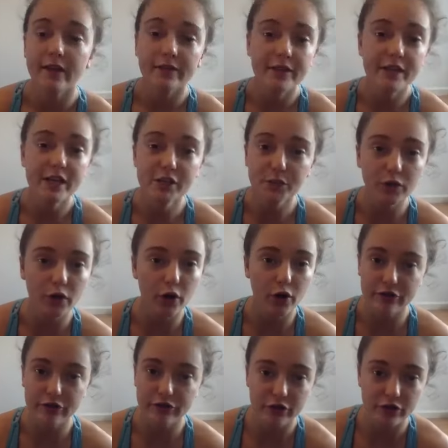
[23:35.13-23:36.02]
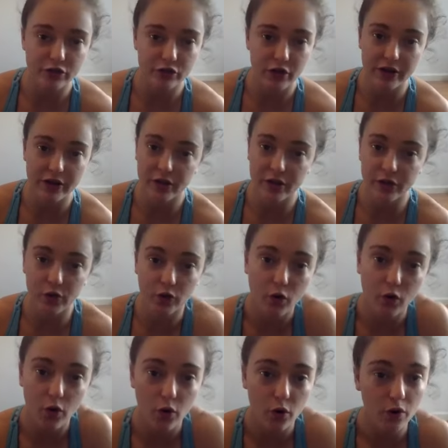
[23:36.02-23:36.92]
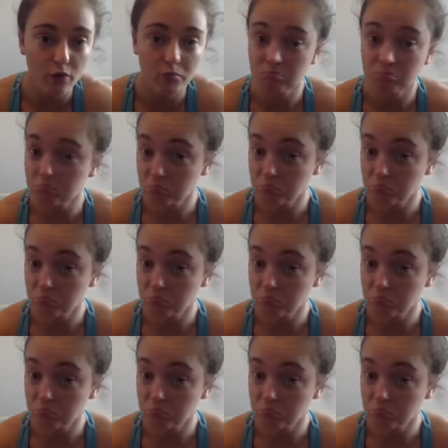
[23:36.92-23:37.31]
These will also strengthen your core.